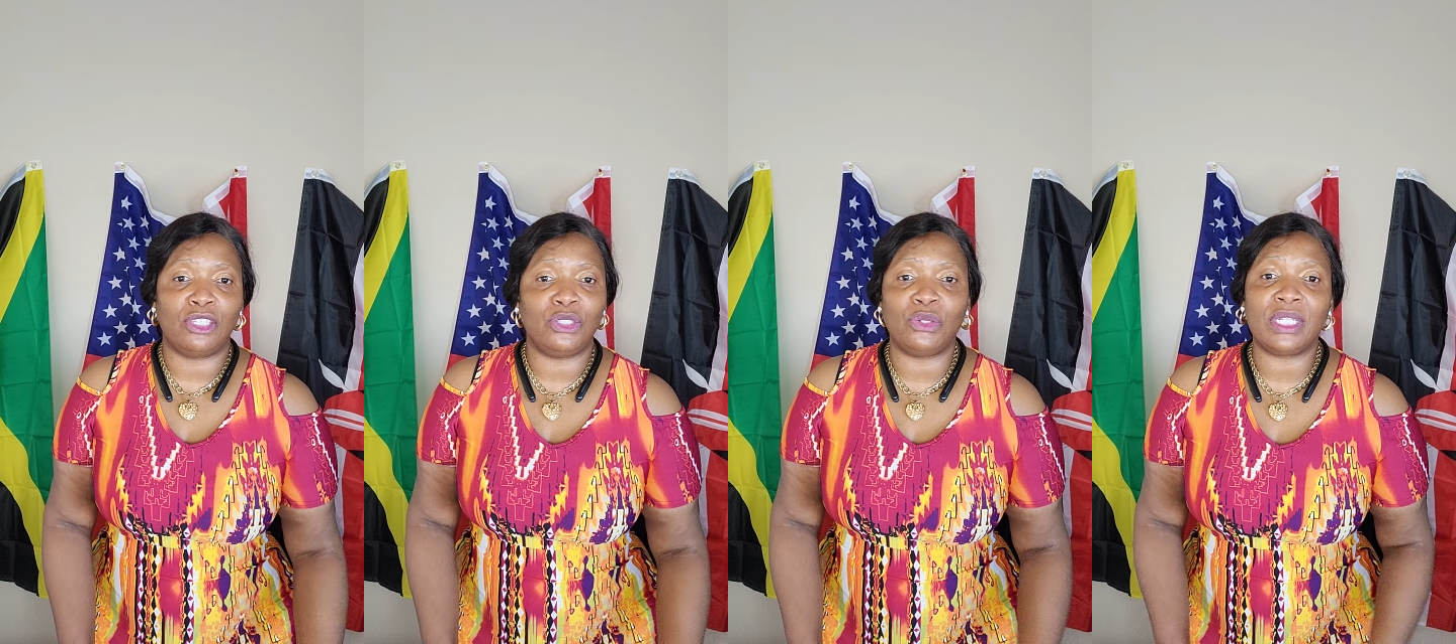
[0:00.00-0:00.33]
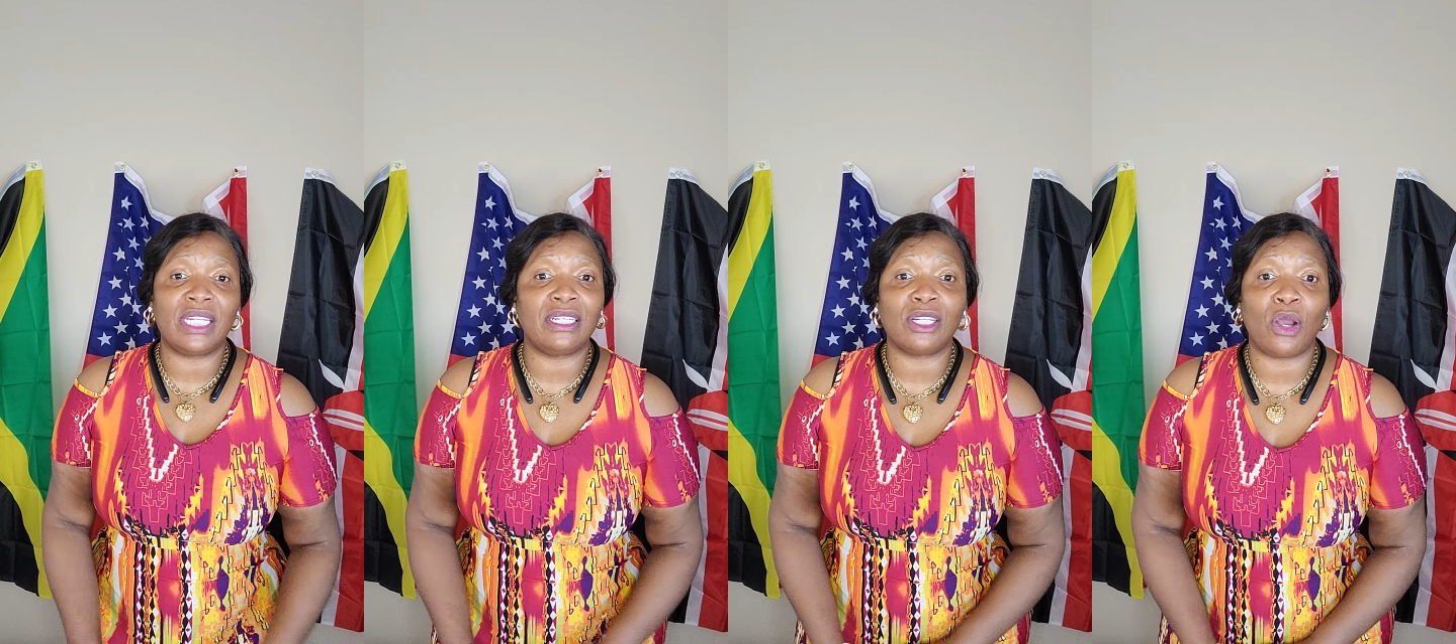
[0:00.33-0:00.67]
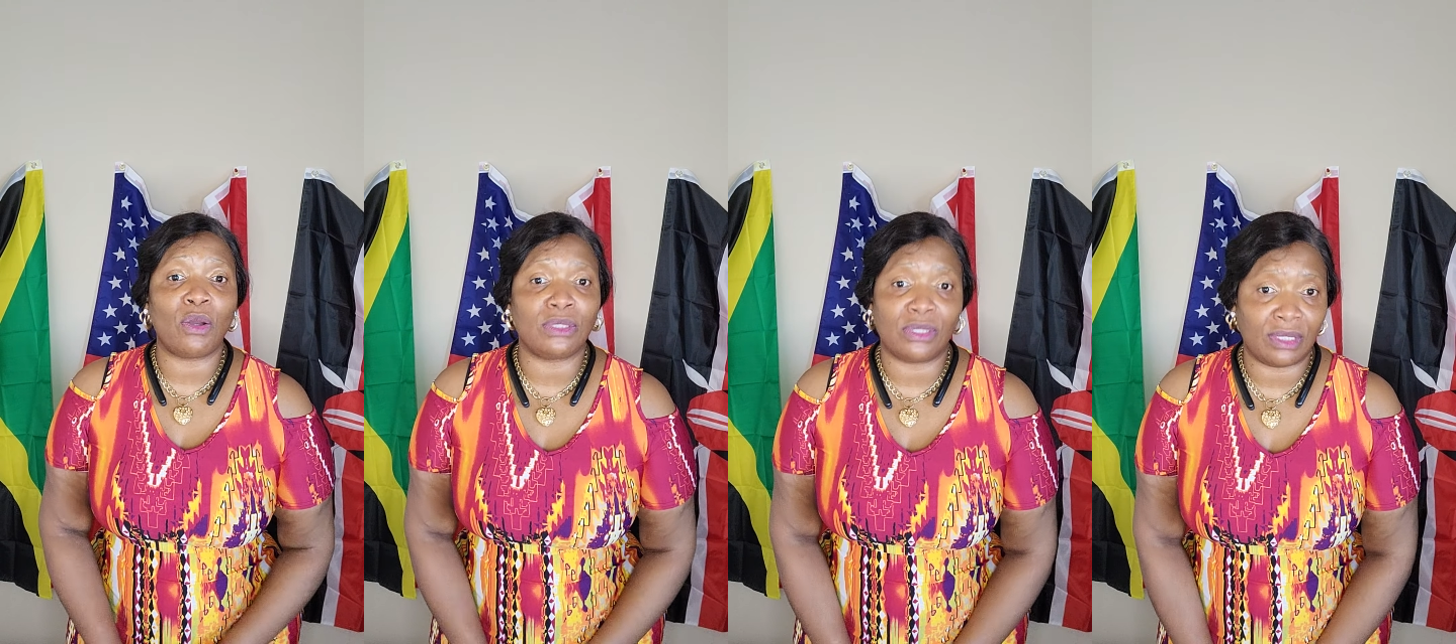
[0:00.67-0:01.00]
You didn't
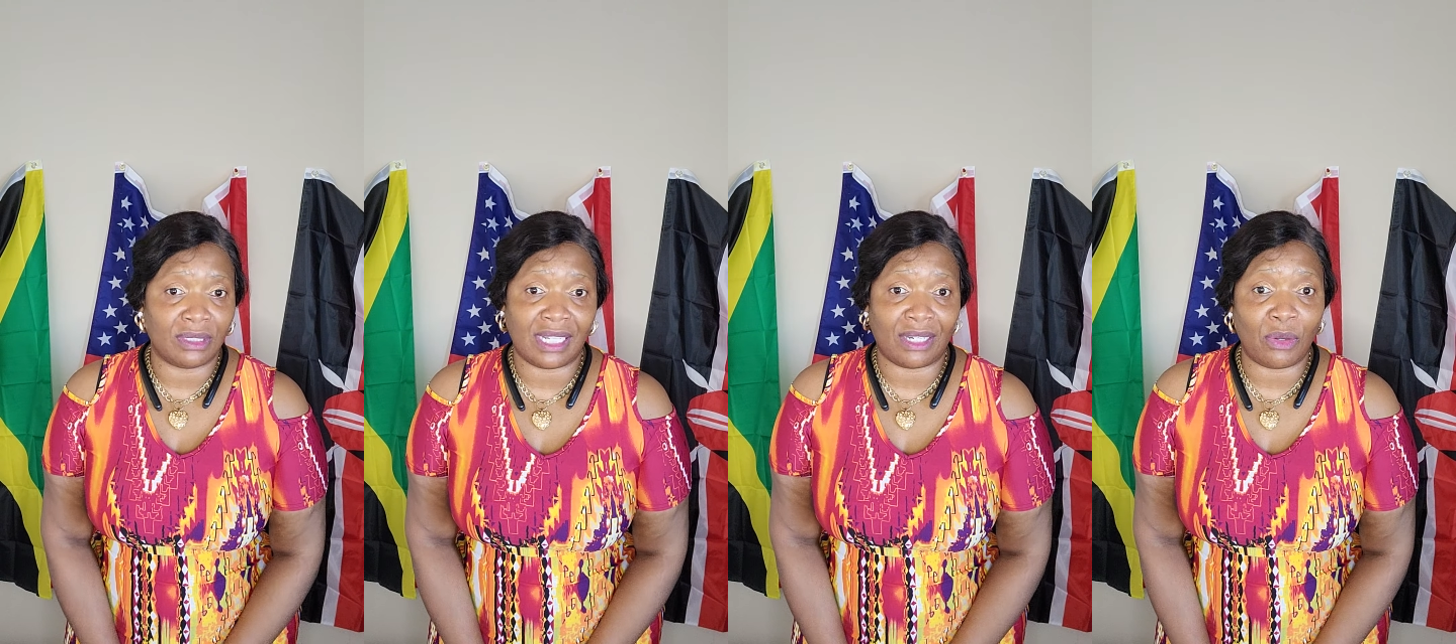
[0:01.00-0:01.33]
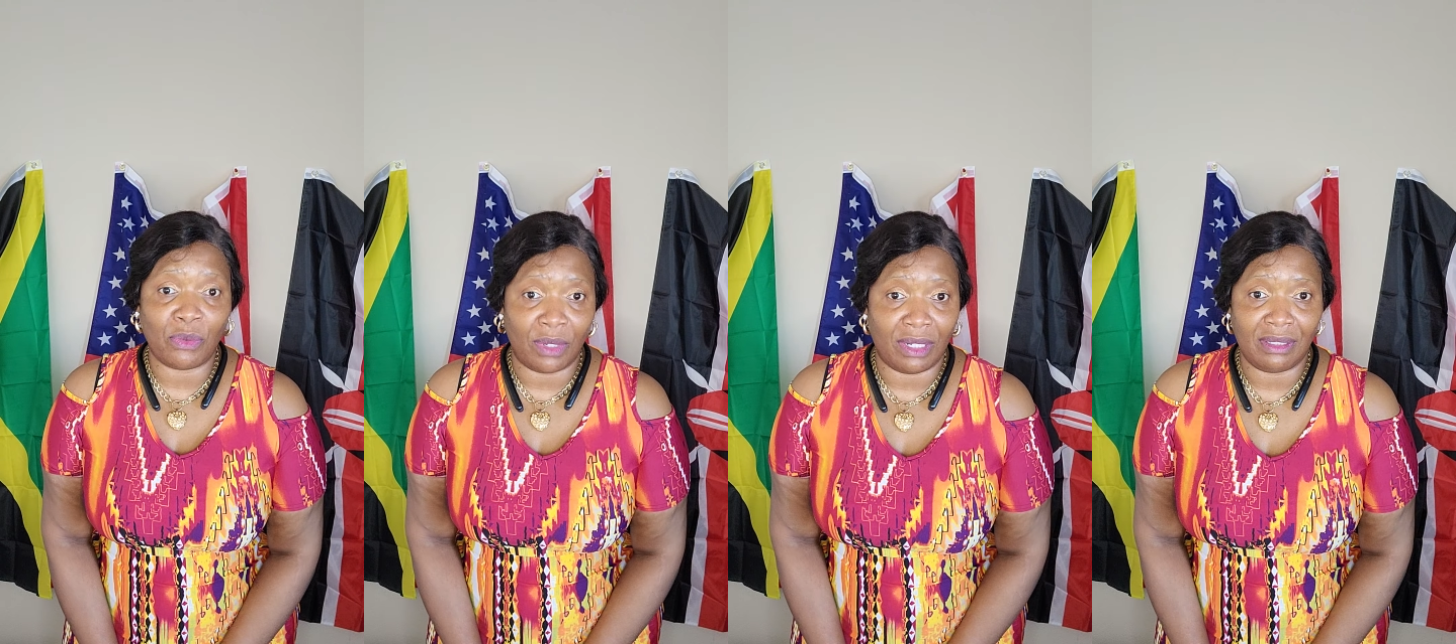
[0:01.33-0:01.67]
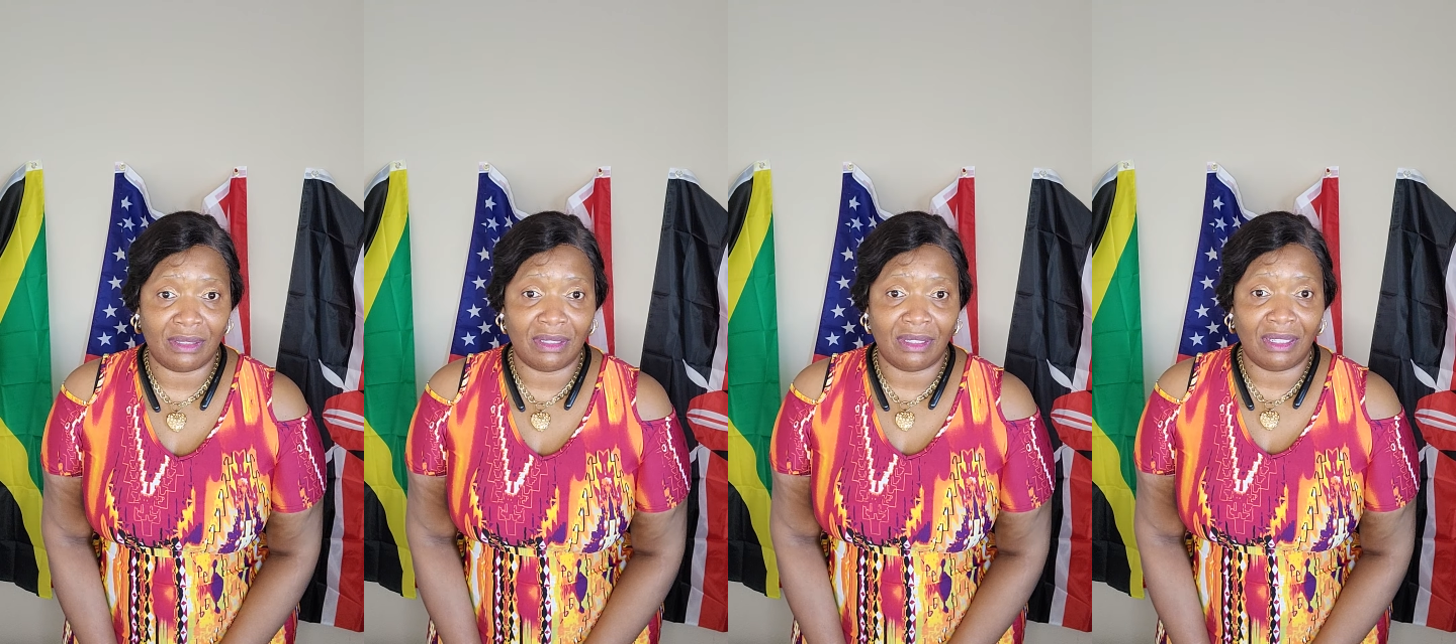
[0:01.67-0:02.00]
go to
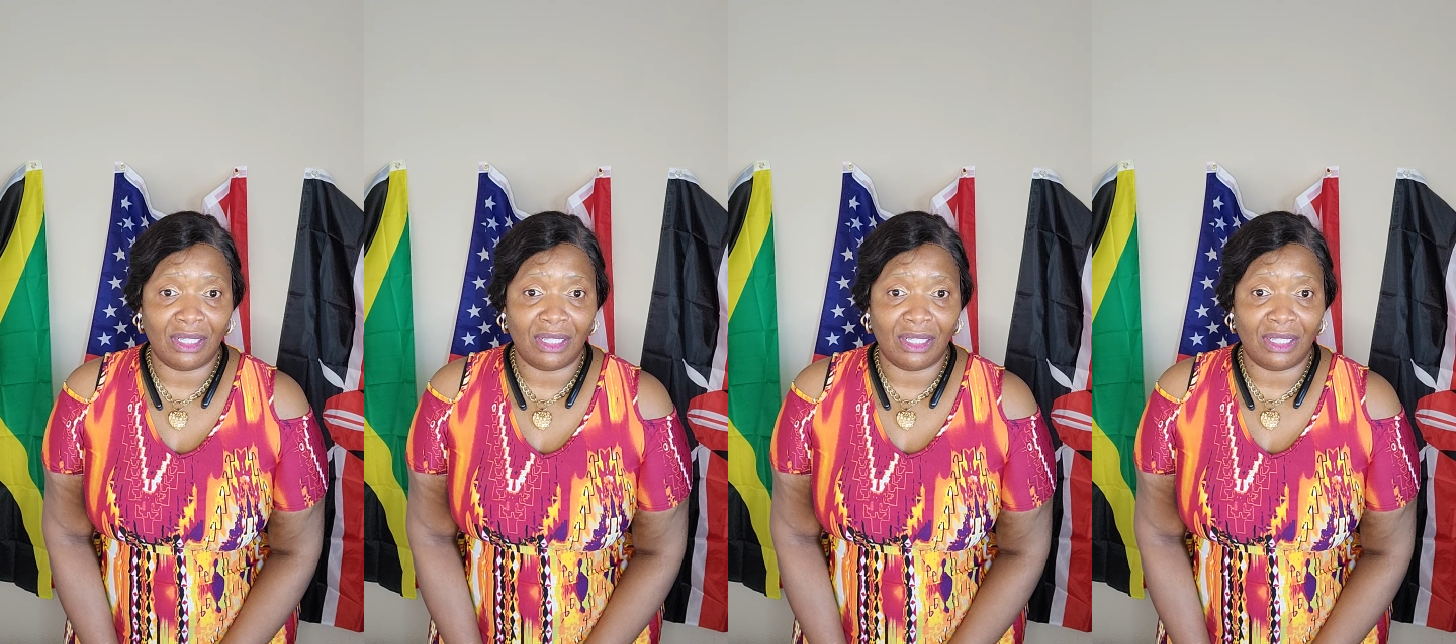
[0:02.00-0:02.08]
school.